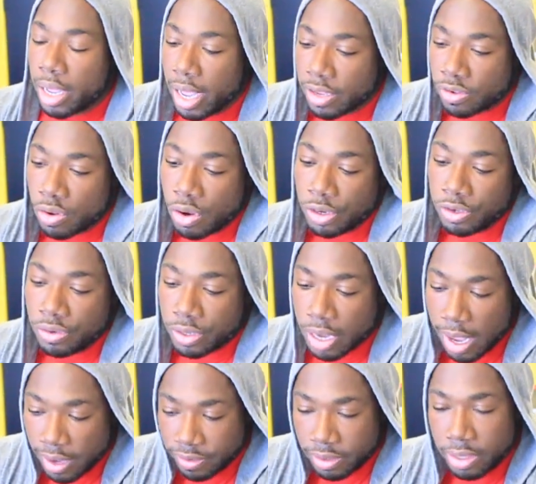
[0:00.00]
as long as you
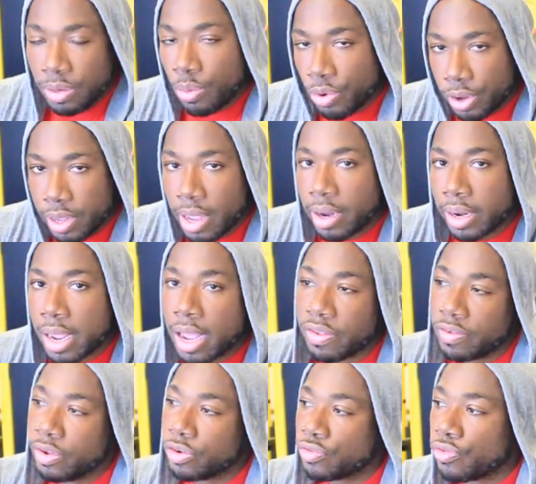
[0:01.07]
constantly work out and
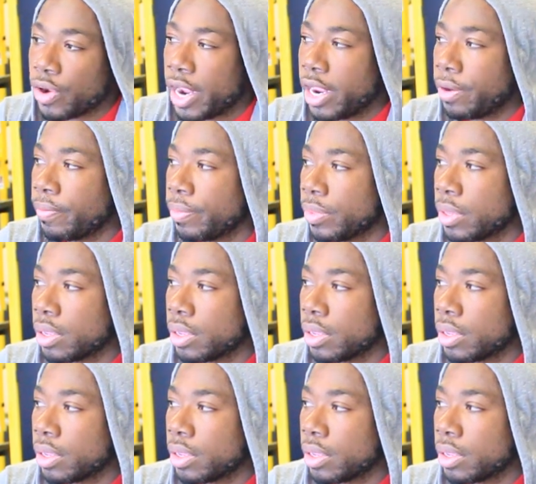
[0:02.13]
constantly train,